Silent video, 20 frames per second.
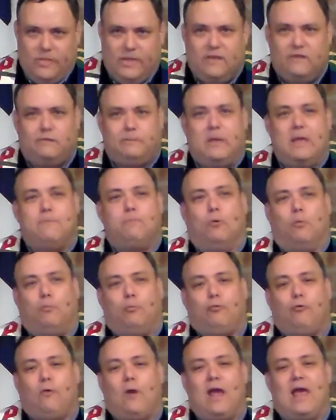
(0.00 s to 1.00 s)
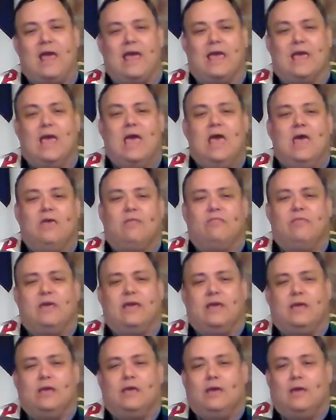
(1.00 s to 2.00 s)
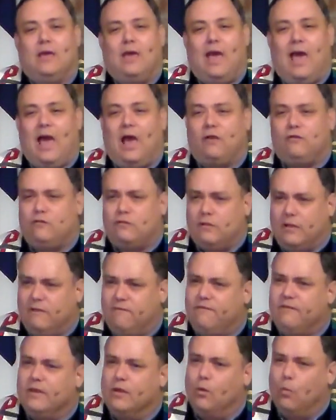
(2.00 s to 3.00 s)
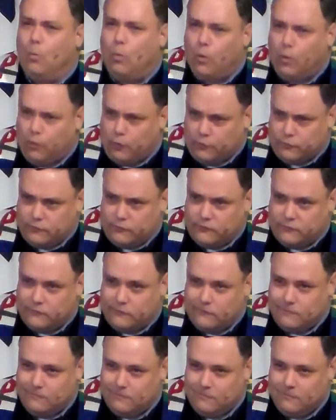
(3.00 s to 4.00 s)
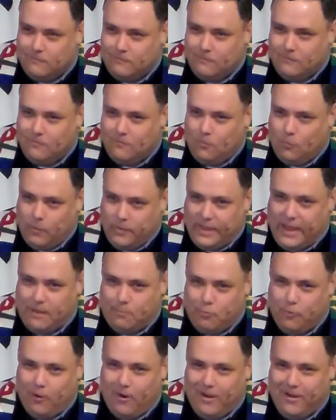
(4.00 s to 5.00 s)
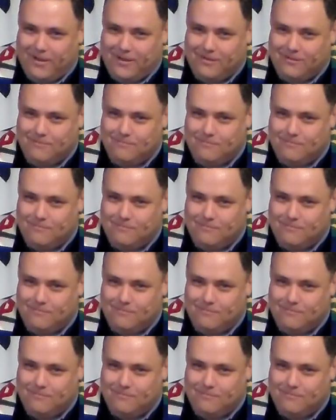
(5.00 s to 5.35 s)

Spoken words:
When these people pray, they actually feel worse when they pray.